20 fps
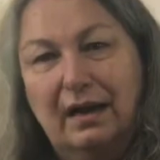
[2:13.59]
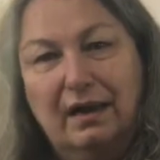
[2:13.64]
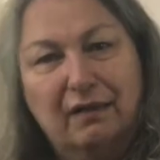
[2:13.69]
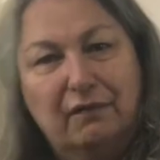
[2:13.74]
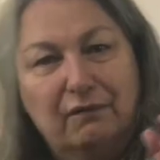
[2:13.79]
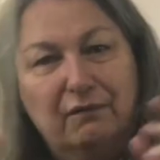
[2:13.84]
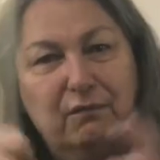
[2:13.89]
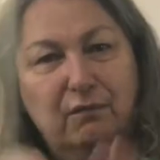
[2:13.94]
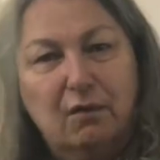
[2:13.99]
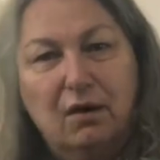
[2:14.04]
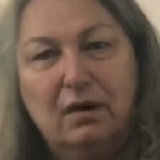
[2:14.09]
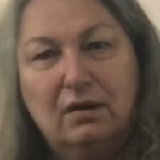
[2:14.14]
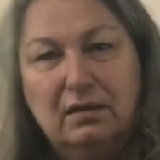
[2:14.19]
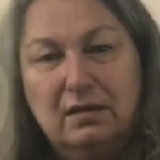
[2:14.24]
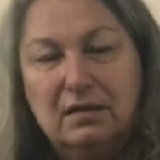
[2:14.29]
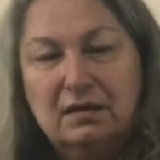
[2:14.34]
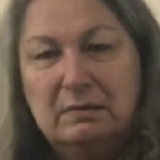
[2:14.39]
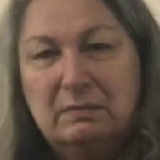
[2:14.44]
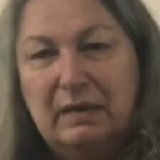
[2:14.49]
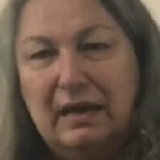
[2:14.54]
I have
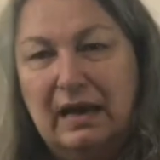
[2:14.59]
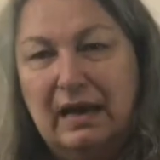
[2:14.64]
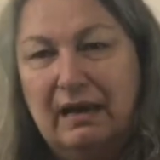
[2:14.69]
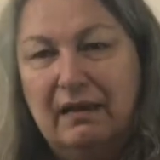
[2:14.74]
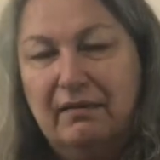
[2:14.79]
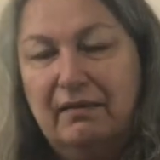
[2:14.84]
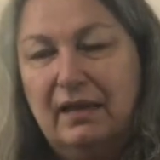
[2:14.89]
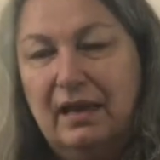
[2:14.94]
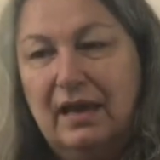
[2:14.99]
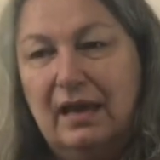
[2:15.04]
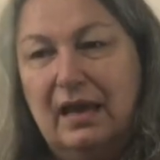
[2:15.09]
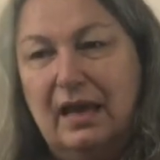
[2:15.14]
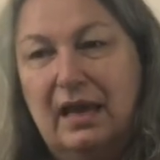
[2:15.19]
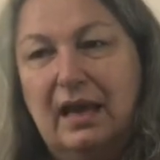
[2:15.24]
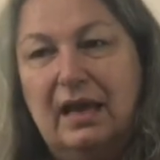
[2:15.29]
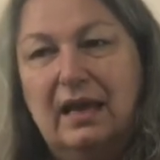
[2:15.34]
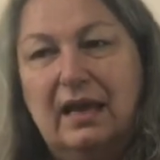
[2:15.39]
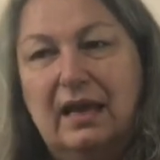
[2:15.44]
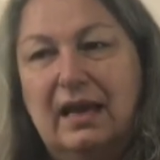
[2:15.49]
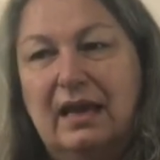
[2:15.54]
walked this path
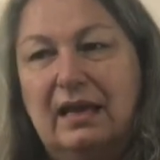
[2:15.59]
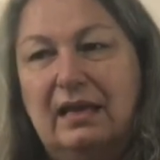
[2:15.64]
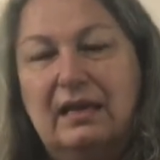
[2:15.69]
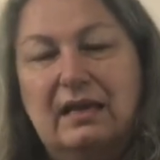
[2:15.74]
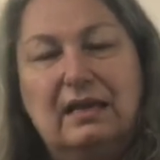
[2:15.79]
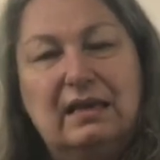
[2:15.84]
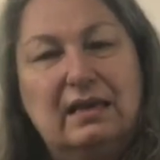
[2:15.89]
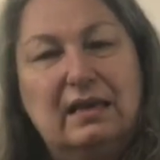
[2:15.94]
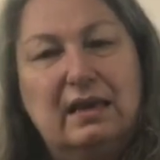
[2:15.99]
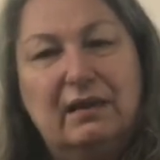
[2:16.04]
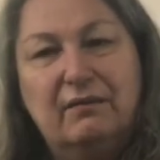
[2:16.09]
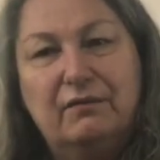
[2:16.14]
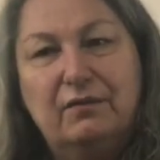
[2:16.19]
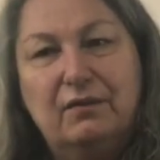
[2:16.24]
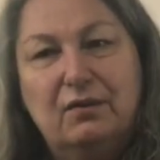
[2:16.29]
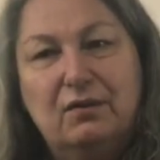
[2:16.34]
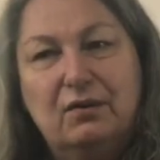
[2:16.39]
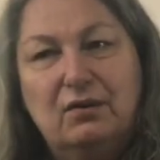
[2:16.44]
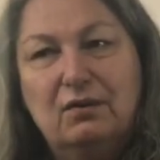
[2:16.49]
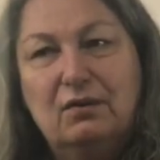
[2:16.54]
and I
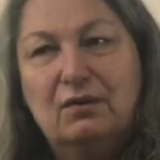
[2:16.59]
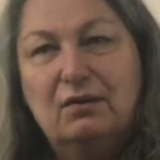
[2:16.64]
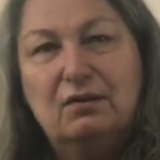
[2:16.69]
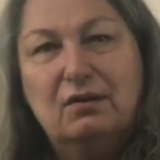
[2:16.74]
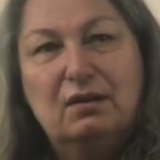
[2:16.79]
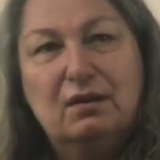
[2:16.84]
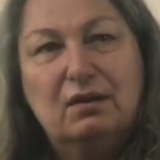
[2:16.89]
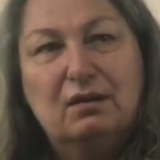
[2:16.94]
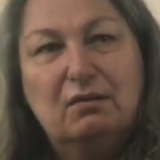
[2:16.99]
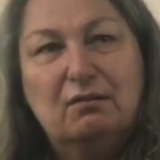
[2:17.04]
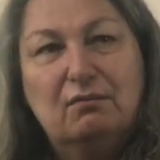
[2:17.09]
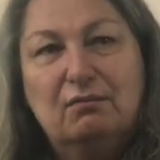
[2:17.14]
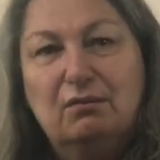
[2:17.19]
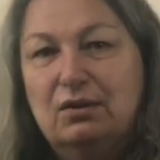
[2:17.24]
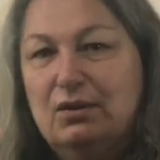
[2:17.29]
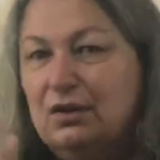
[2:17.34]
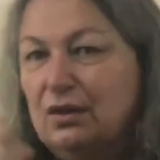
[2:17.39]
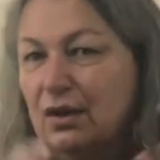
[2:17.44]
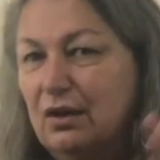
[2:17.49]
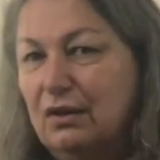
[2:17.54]
never
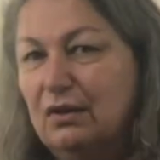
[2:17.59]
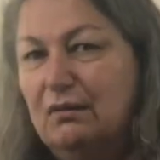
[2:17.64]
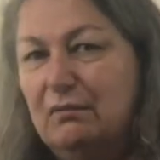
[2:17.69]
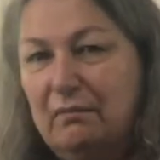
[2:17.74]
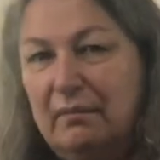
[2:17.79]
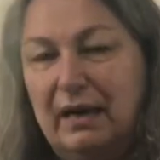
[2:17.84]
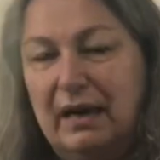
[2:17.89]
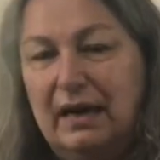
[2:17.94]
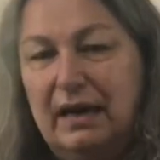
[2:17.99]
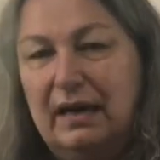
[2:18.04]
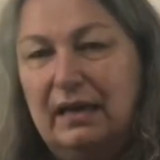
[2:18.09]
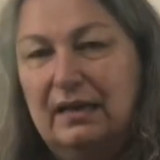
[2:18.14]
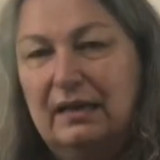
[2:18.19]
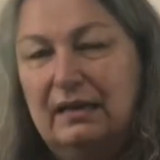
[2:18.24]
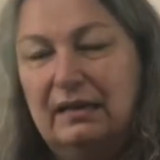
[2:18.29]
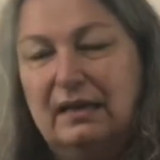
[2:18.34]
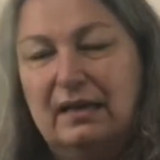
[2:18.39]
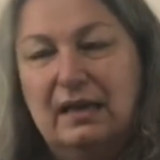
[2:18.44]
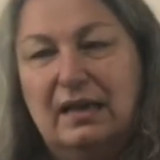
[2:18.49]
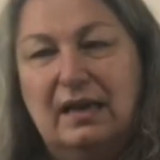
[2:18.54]
would turn
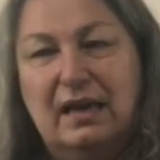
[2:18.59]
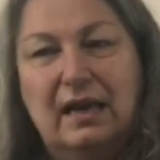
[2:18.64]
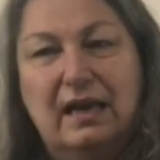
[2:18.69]
back